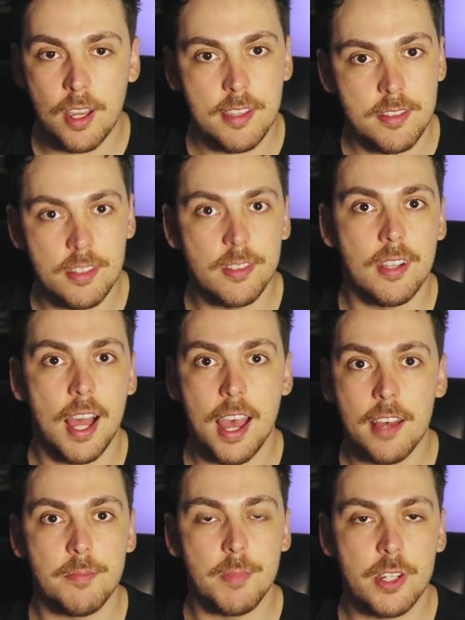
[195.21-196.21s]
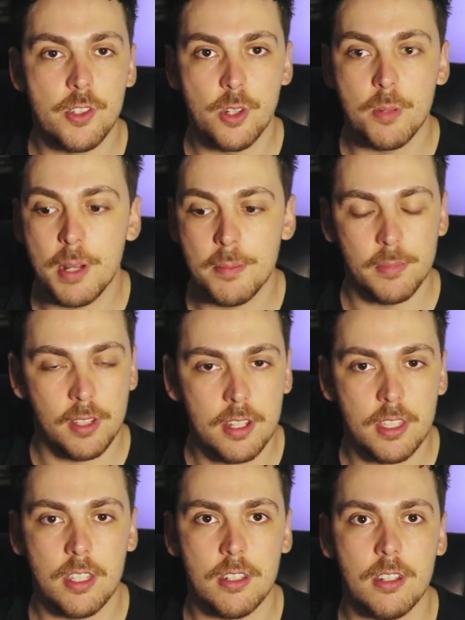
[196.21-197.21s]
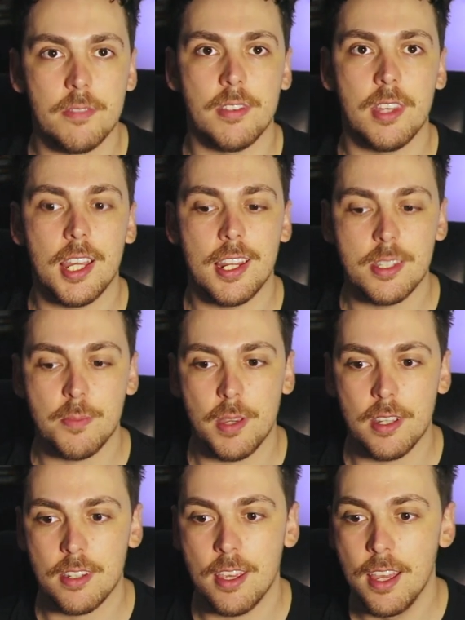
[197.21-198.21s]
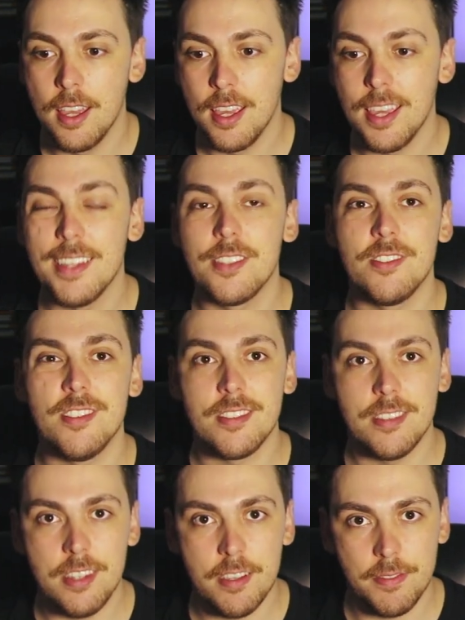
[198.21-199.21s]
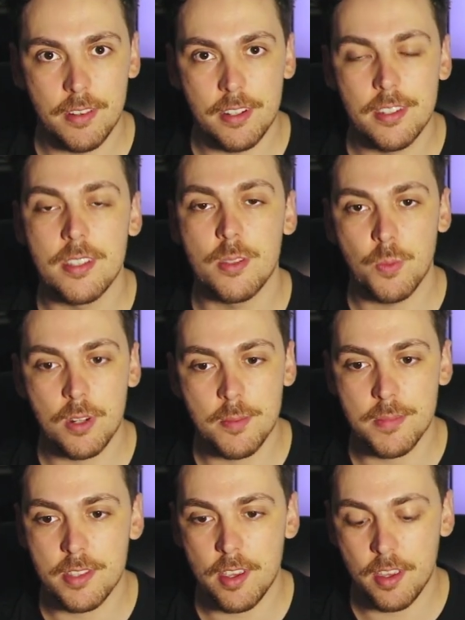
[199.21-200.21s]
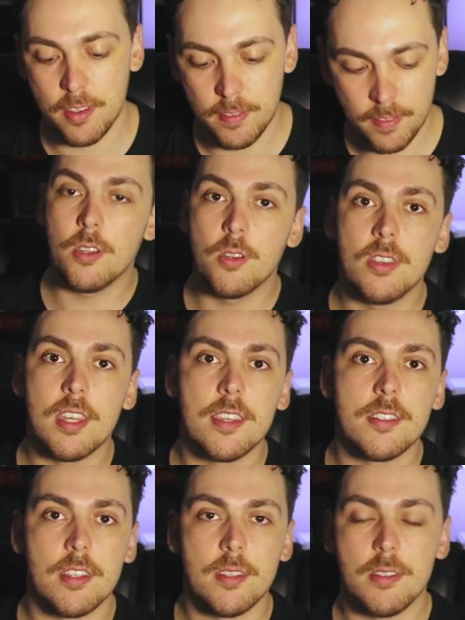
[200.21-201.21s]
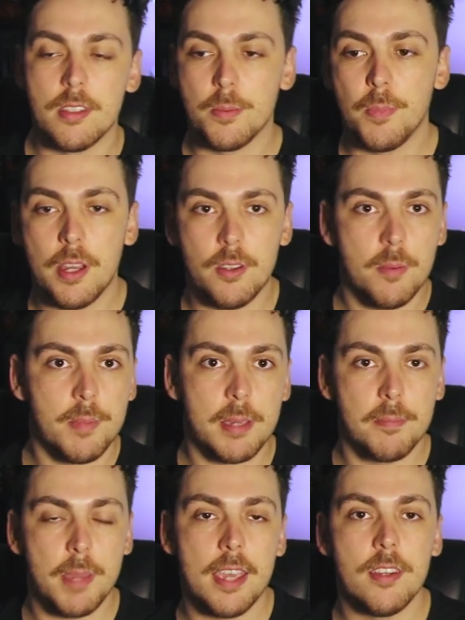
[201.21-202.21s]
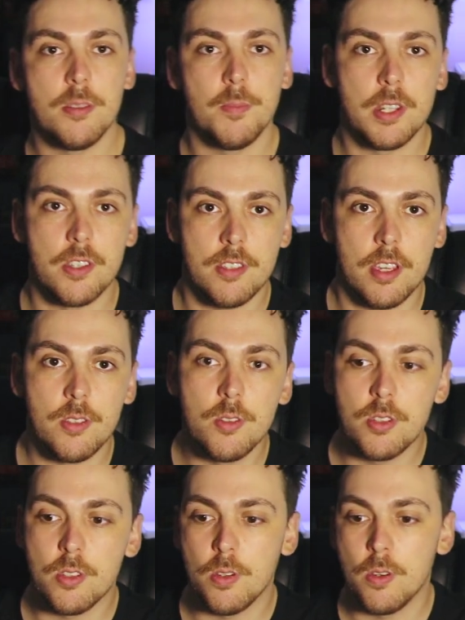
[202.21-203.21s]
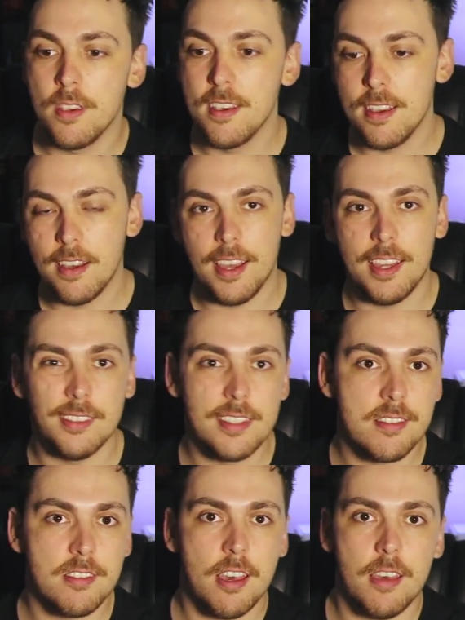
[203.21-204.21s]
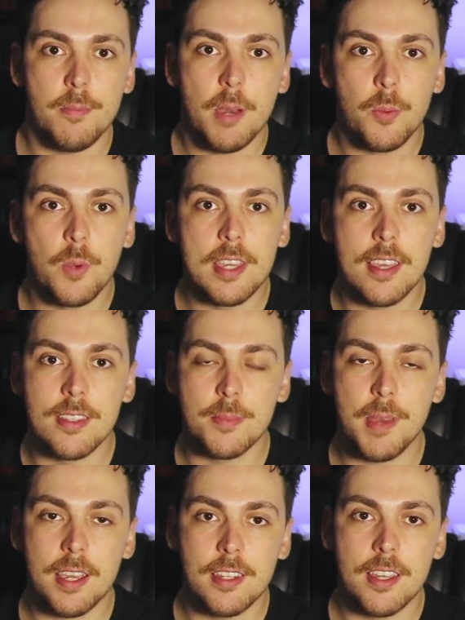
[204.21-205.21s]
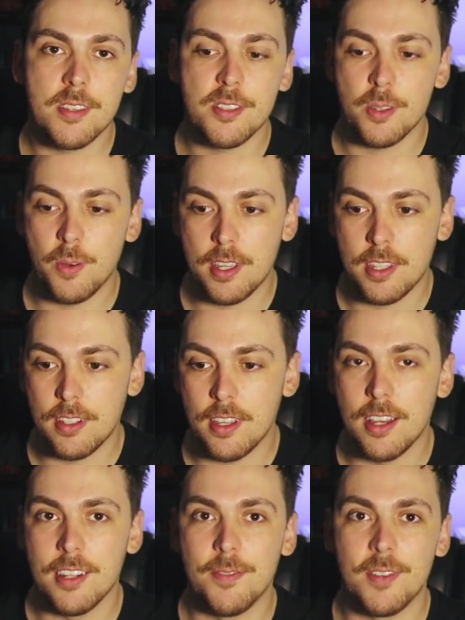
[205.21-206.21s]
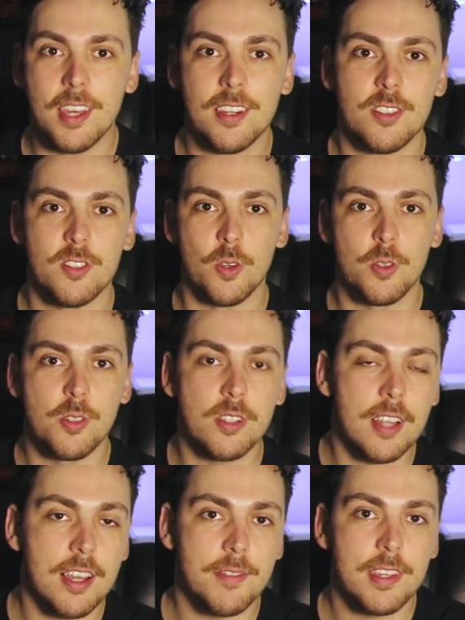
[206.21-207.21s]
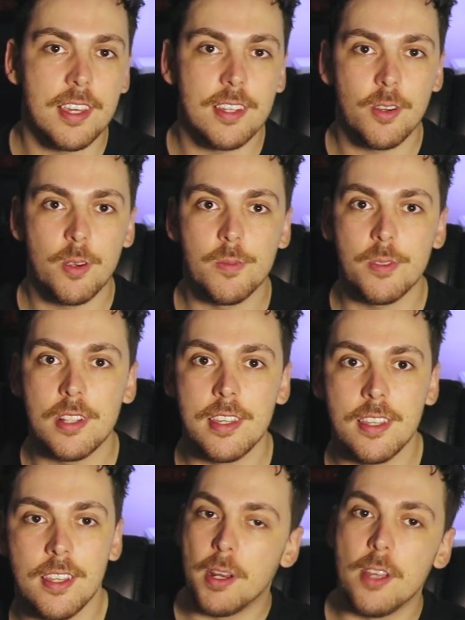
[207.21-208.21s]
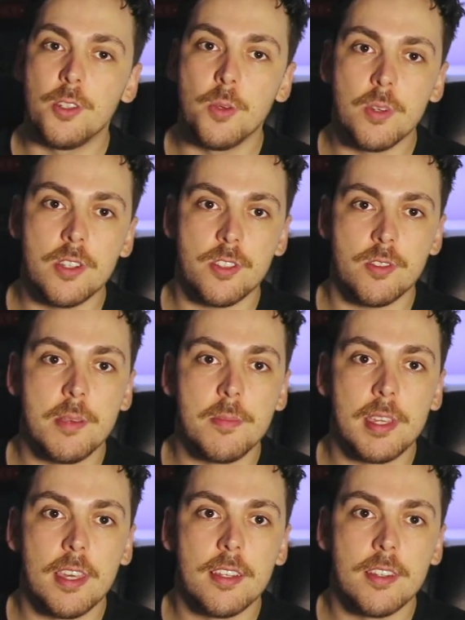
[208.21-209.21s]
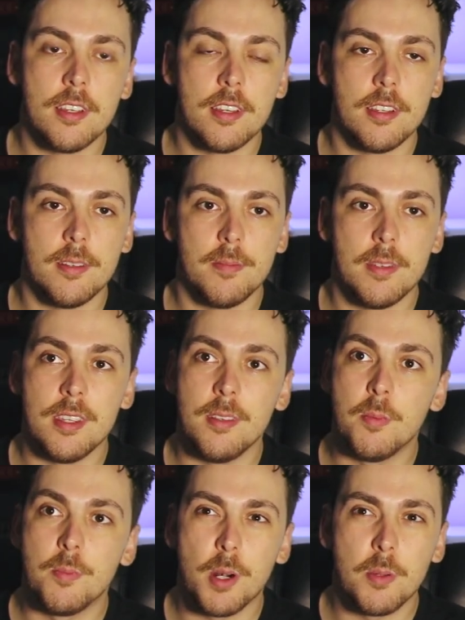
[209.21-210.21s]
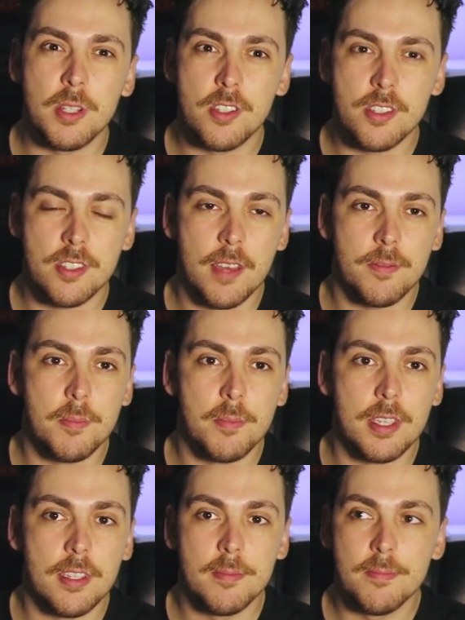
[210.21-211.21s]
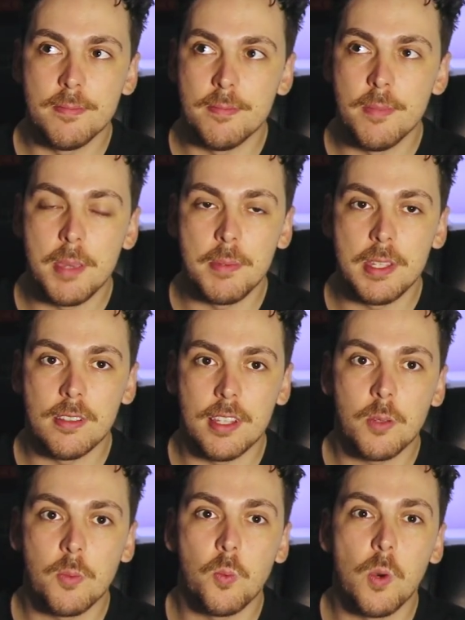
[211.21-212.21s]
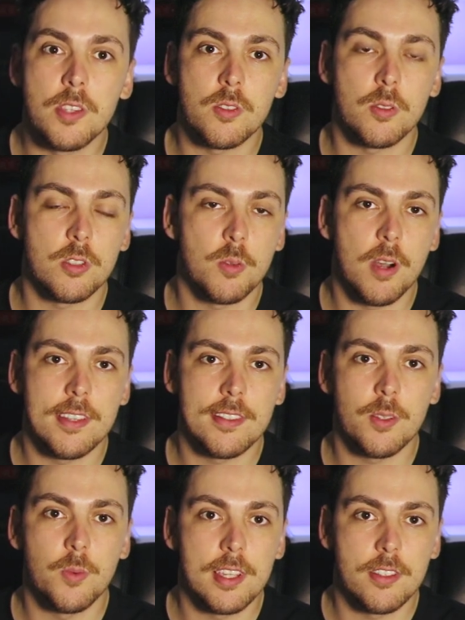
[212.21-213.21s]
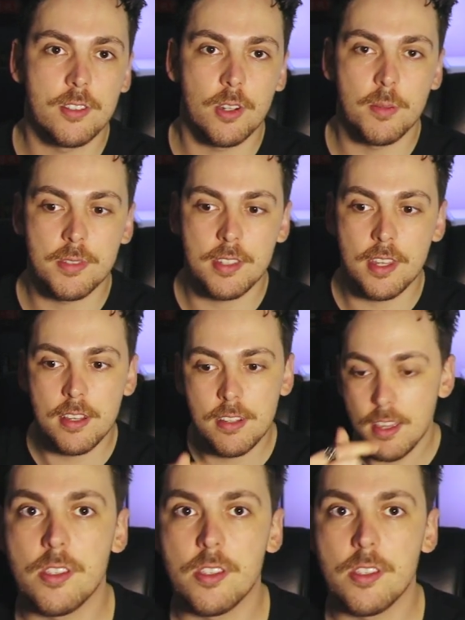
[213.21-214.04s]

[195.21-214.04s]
I still have my job. I'm lucky enough in that aspect. It's just different is what I'm saying. The good thing is that despite not being paid as much as I used to, at least I have my weekends back now, so I can kind of get a social life again, hopefully. But I do want to stream again. It'll probably just have to be maybe once or twice a week tops now.